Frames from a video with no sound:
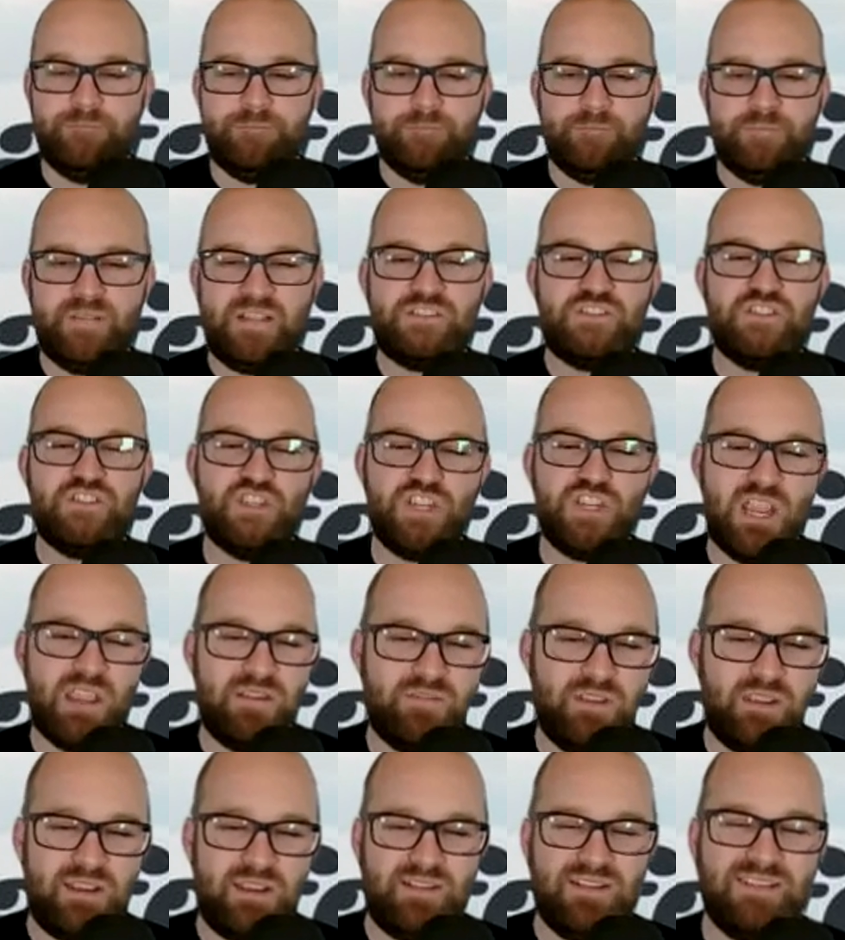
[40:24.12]
That's
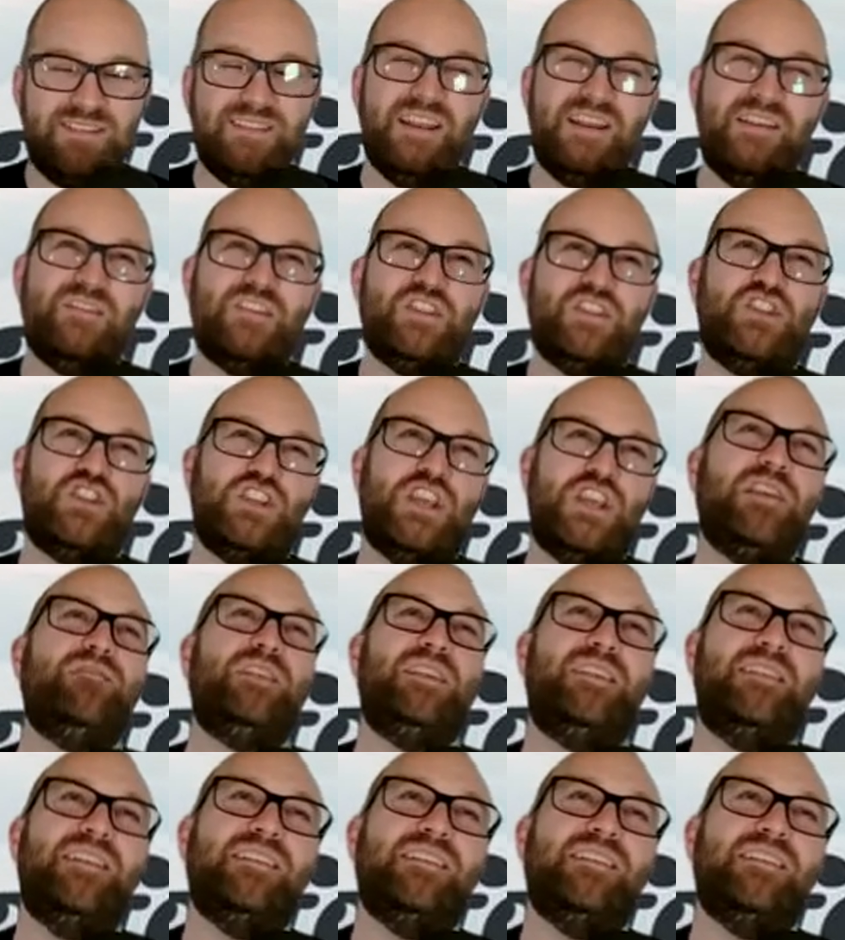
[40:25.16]
JV. That's not even JV.